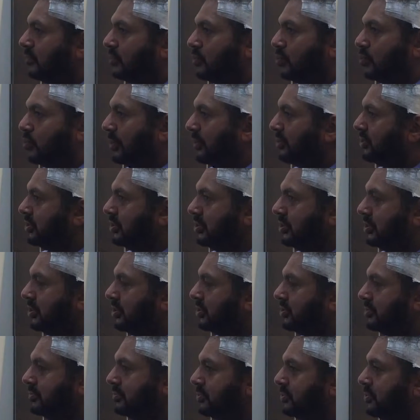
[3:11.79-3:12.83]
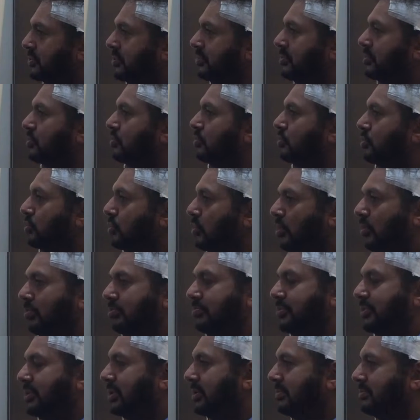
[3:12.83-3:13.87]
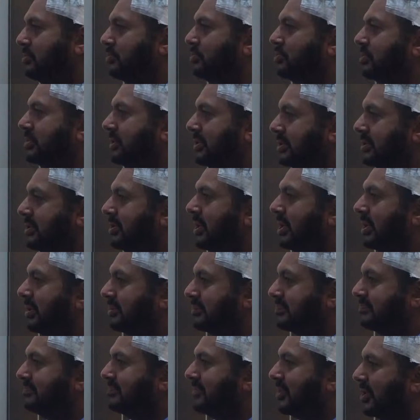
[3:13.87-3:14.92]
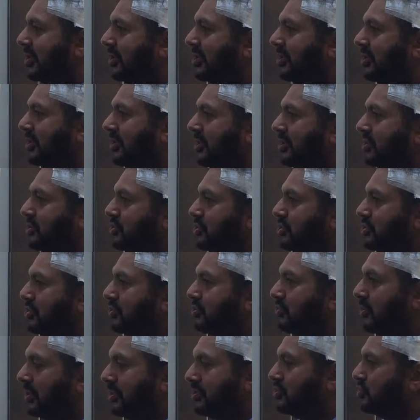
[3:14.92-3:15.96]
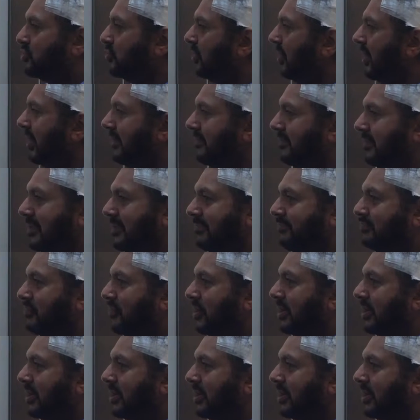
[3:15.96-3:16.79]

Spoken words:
for Western customers, they will not be able to eat that lunch whatsoever.